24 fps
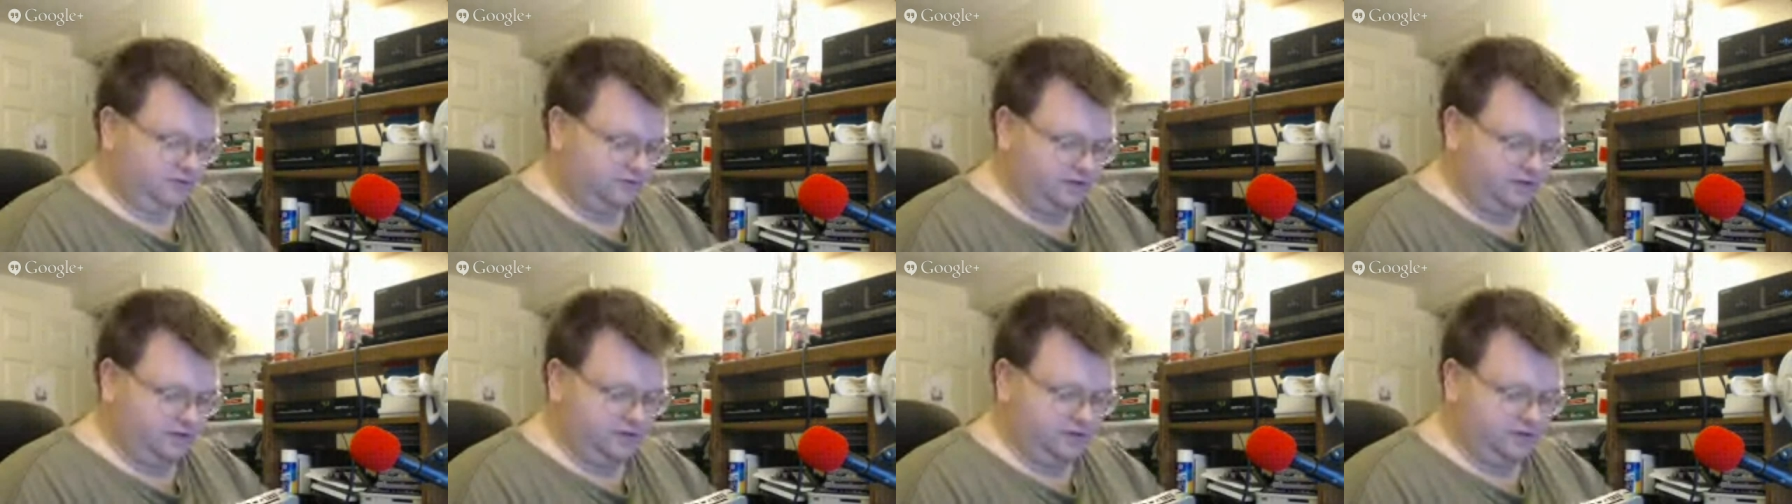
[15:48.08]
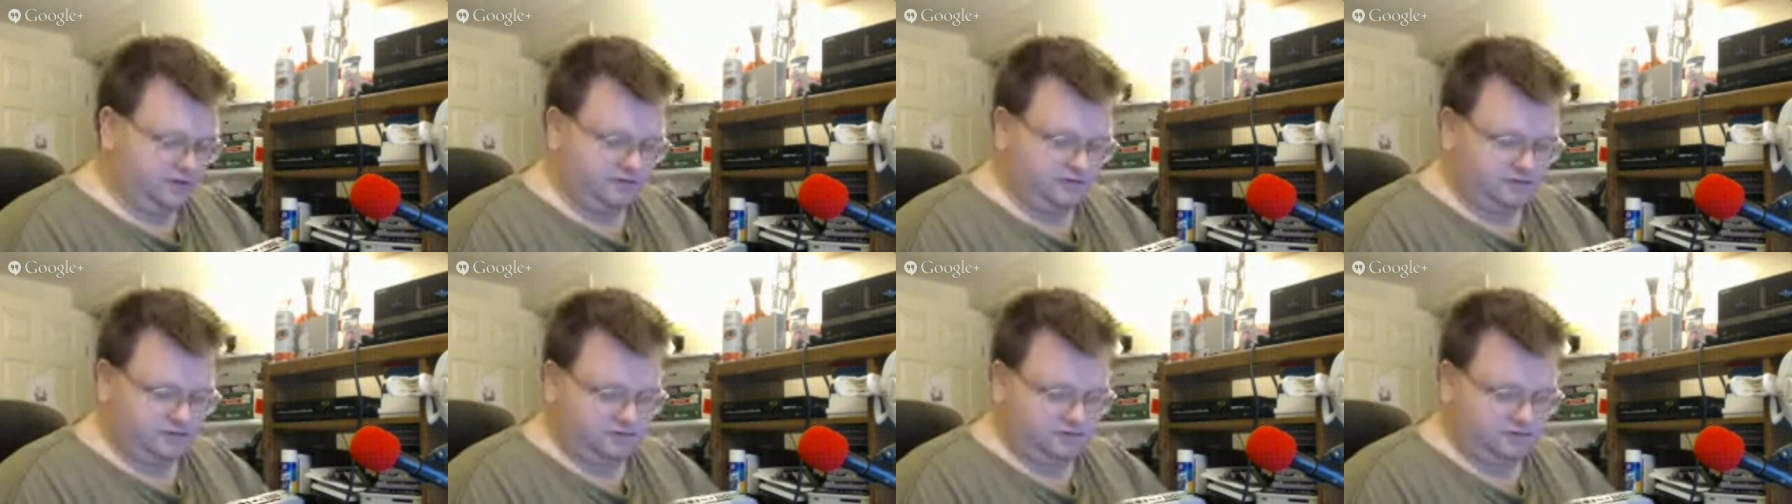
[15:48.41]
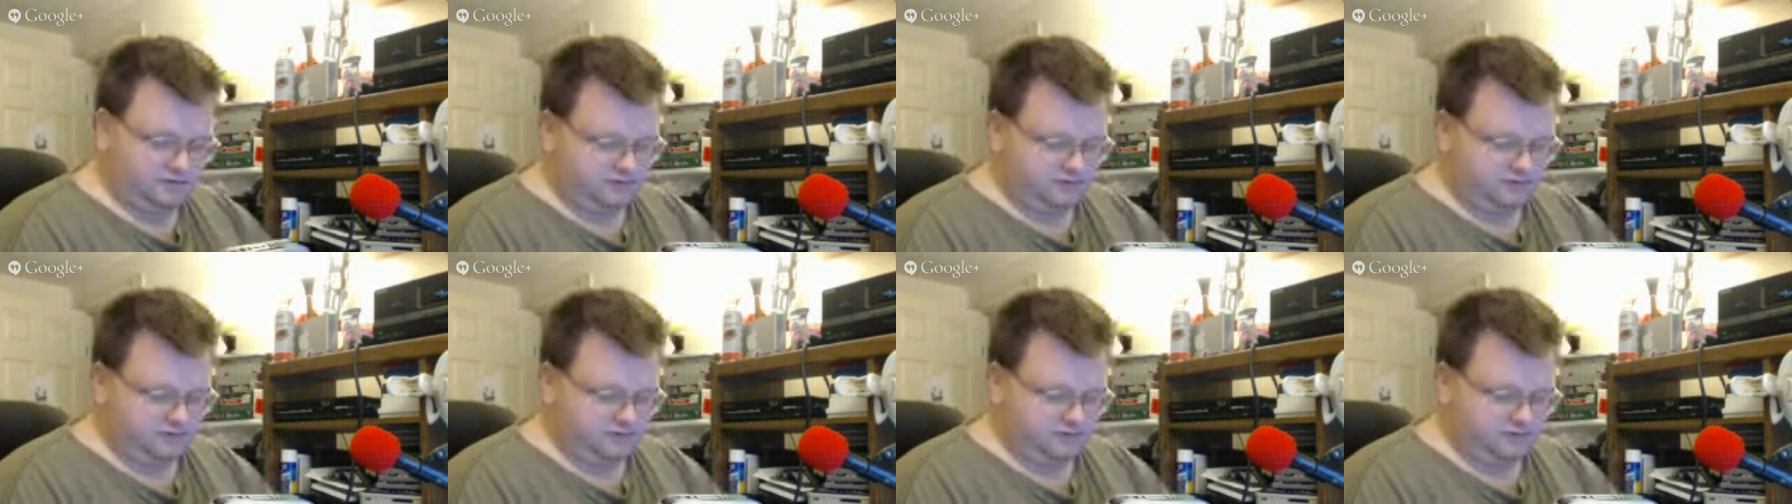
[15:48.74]
uh,
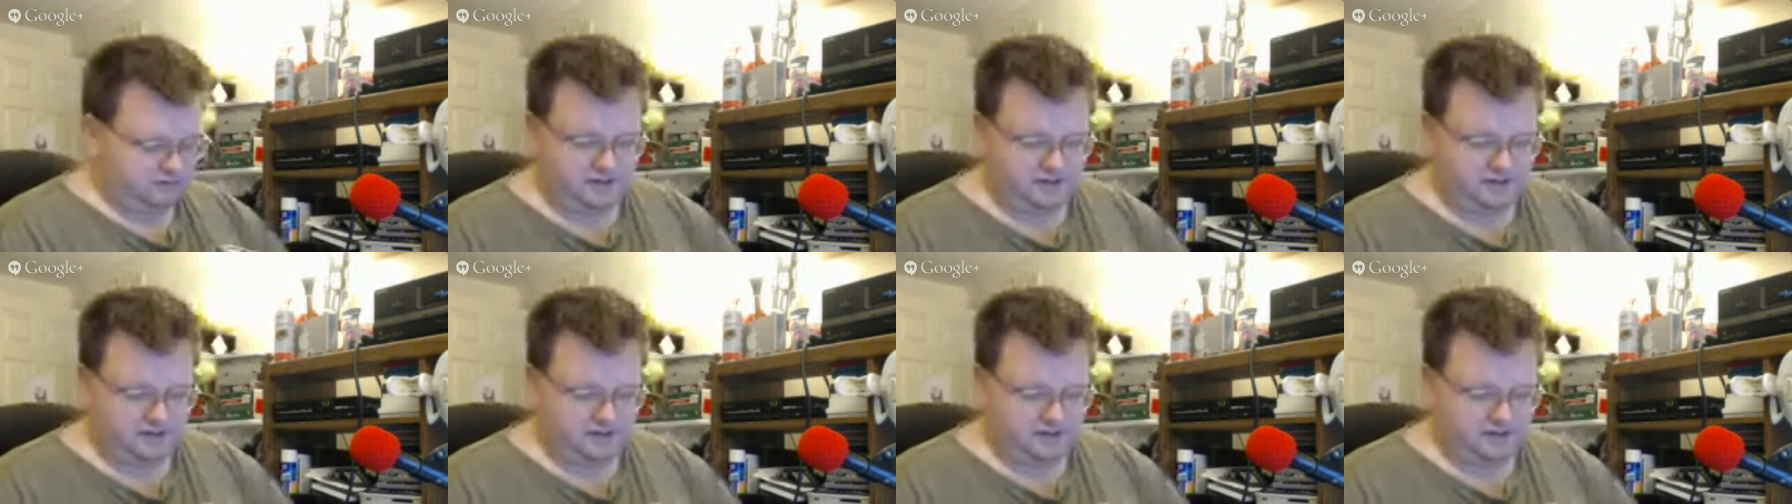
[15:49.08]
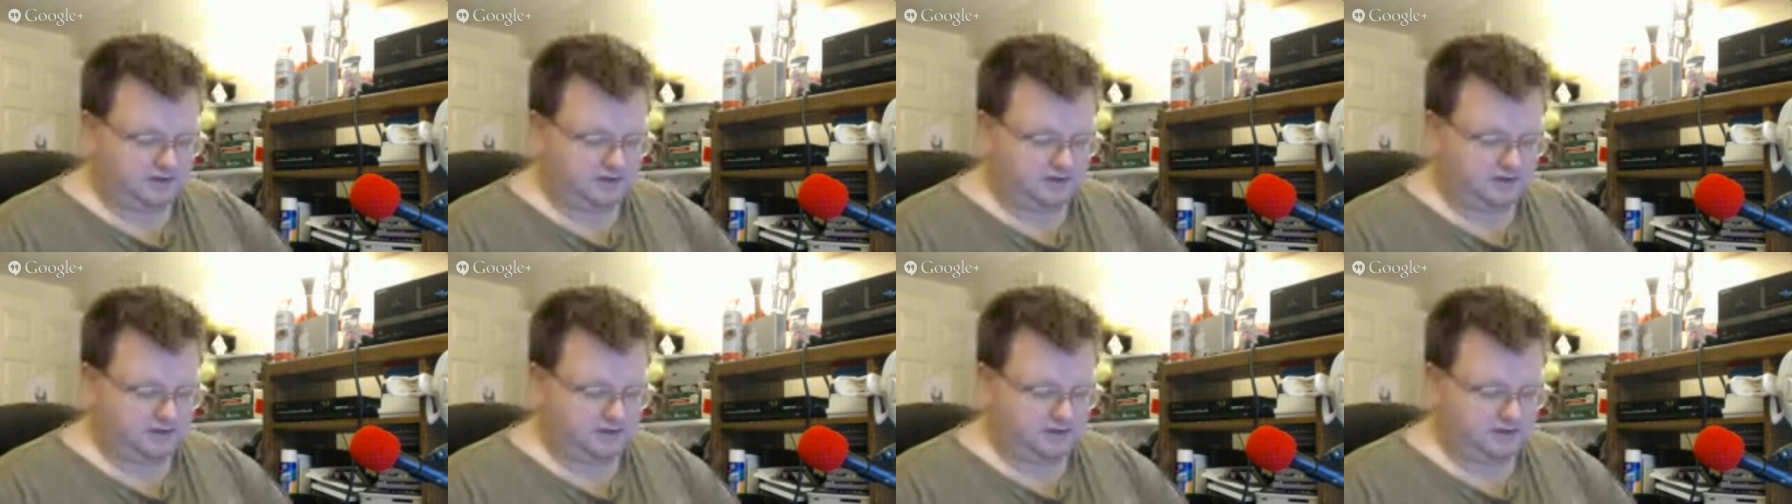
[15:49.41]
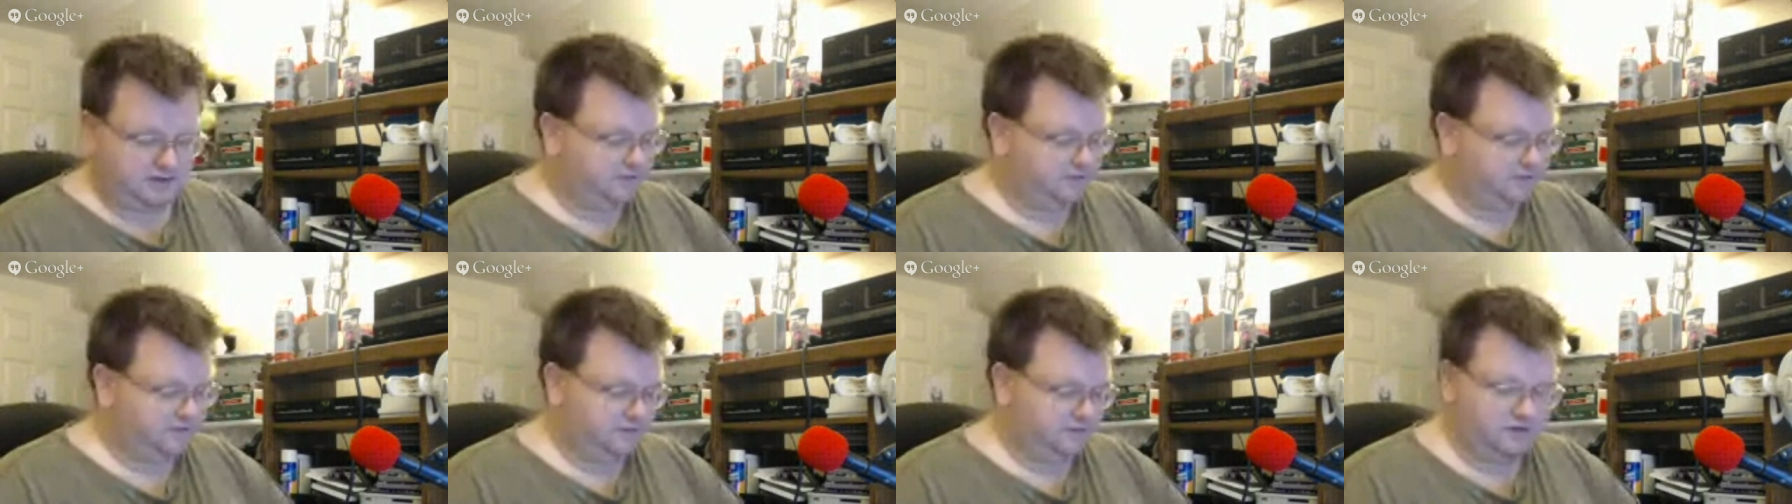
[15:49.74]
coming in,
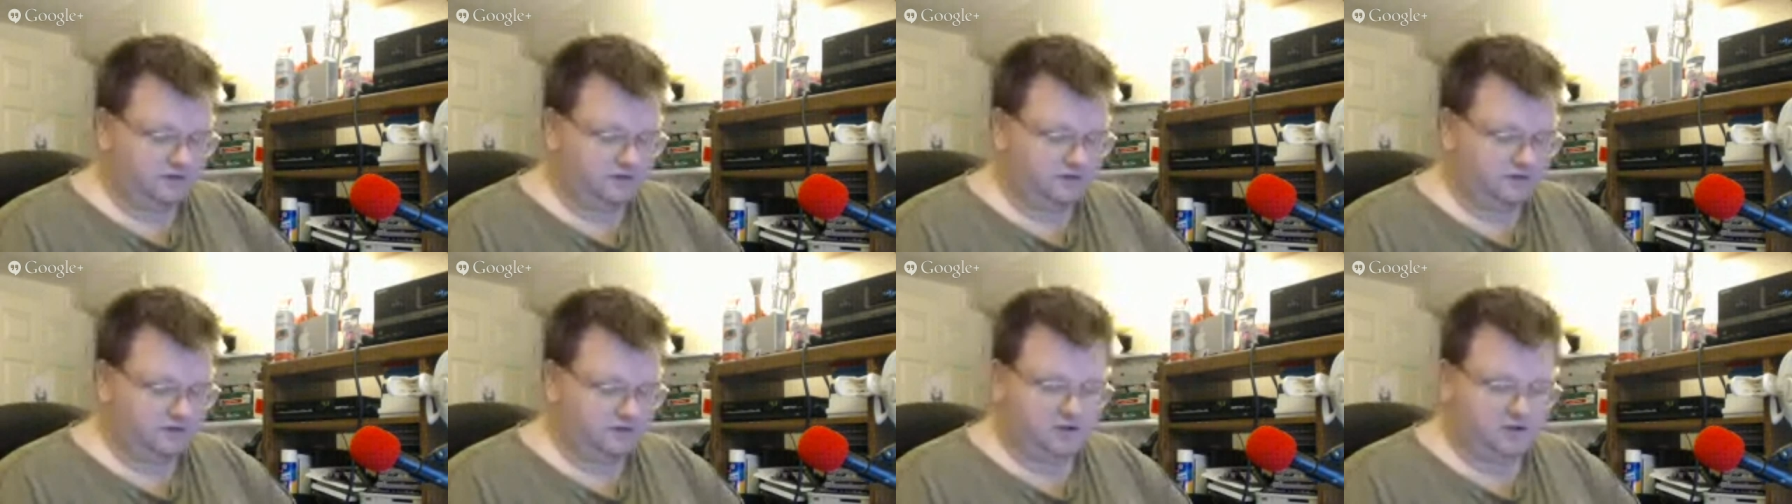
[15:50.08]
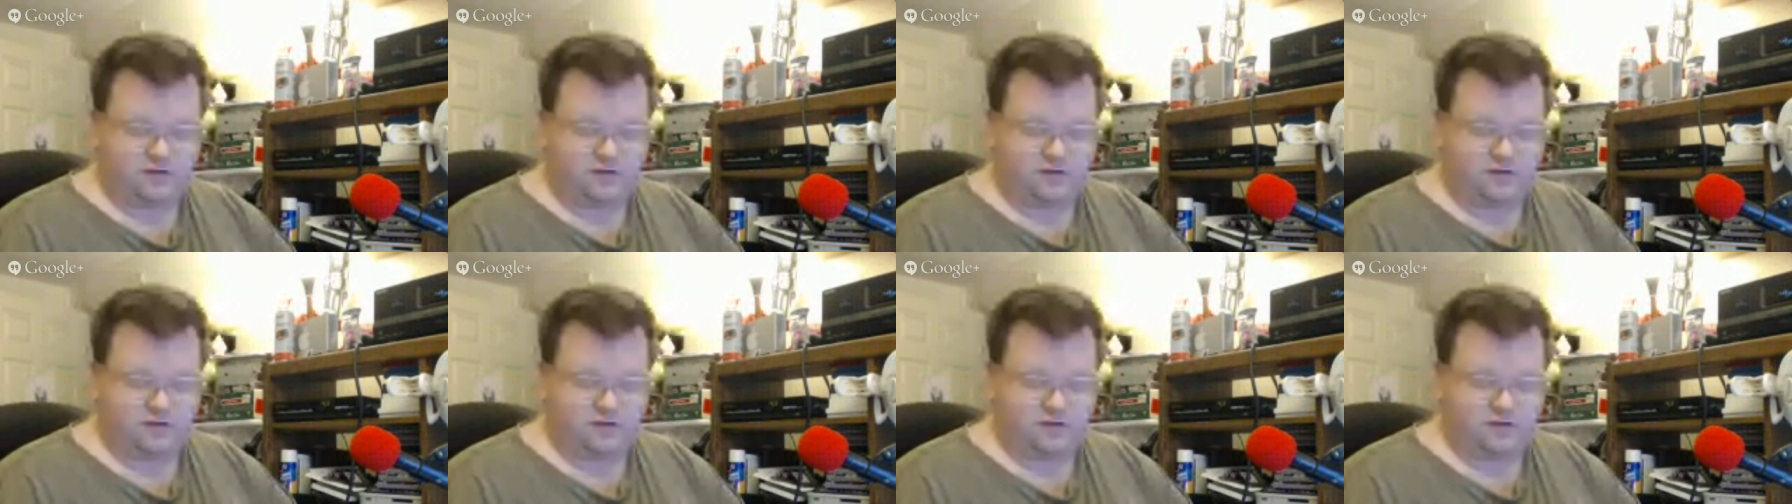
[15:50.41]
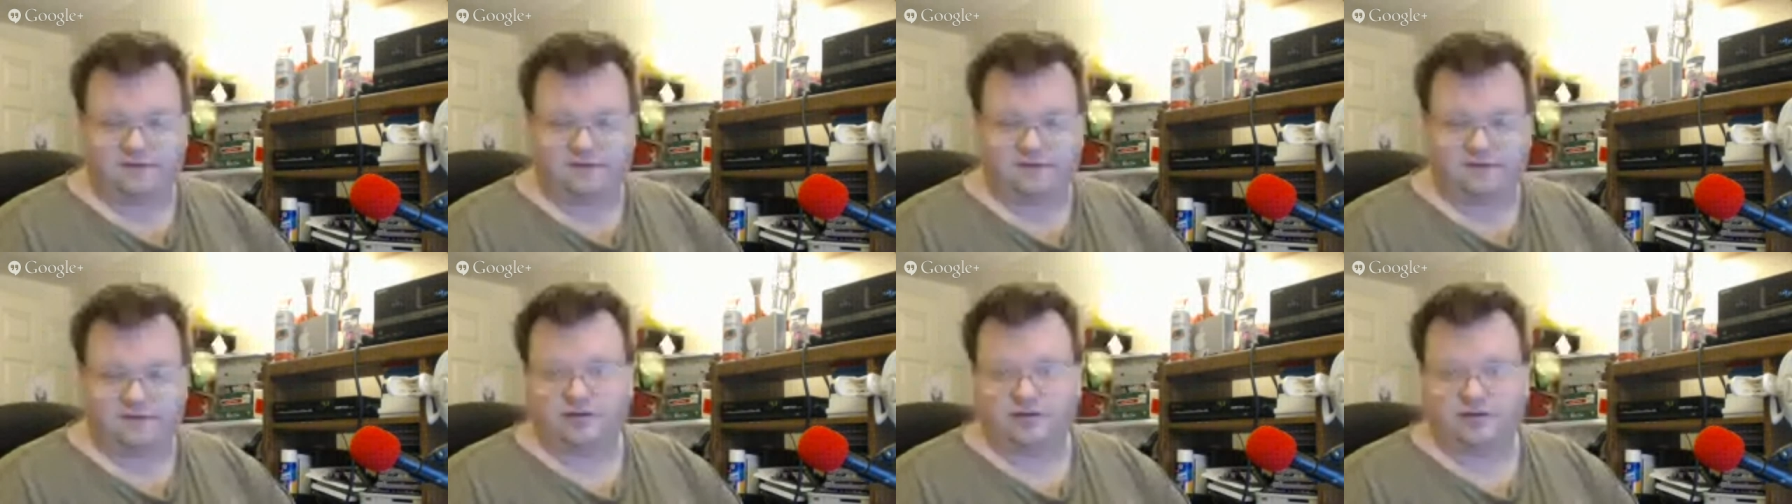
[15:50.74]
even though you
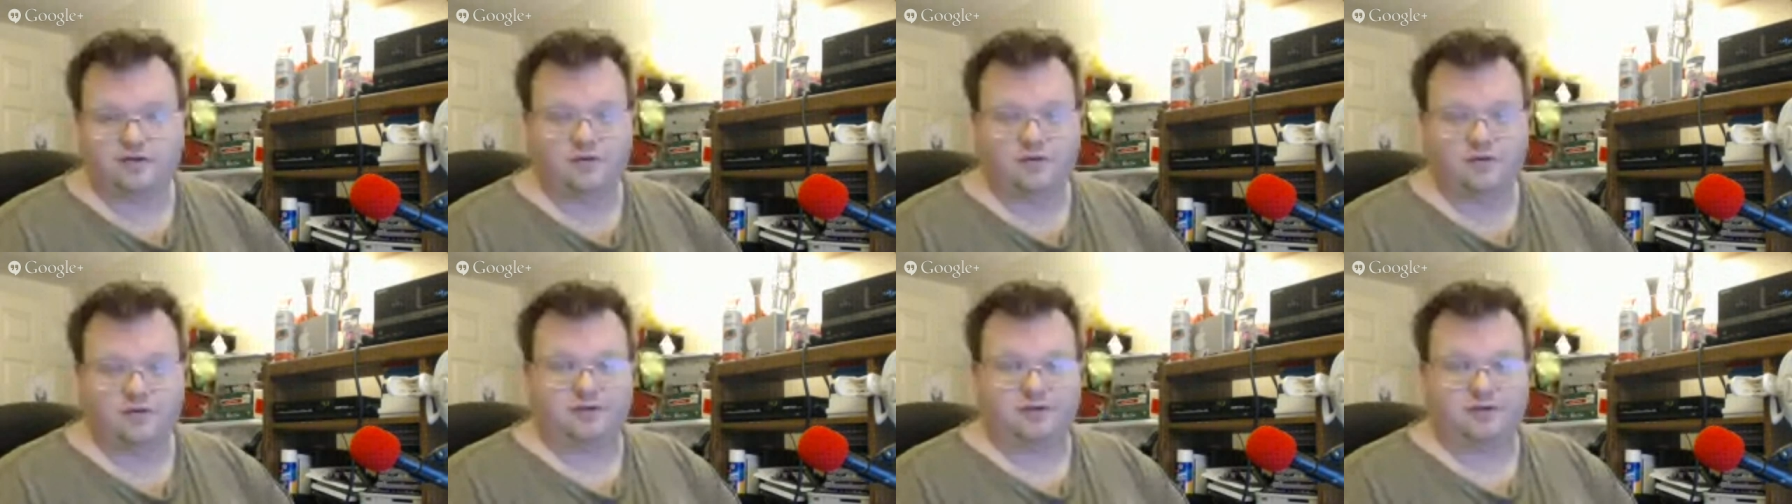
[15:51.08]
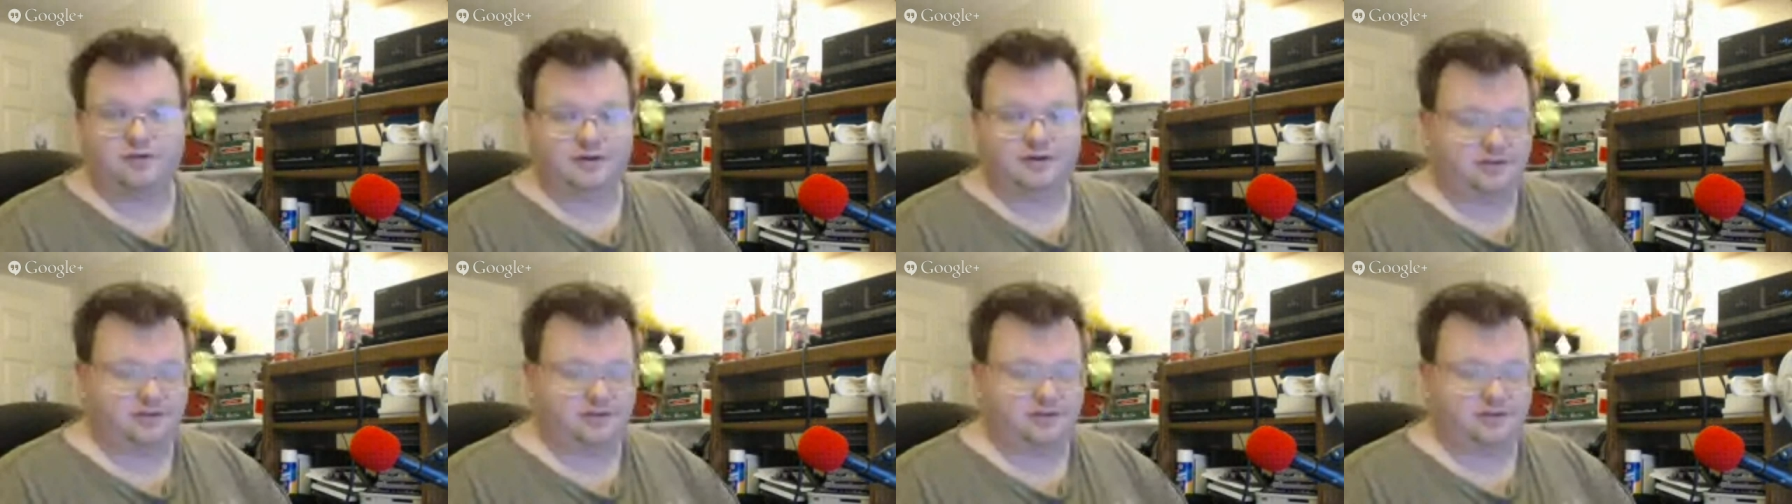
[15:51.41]
never knew what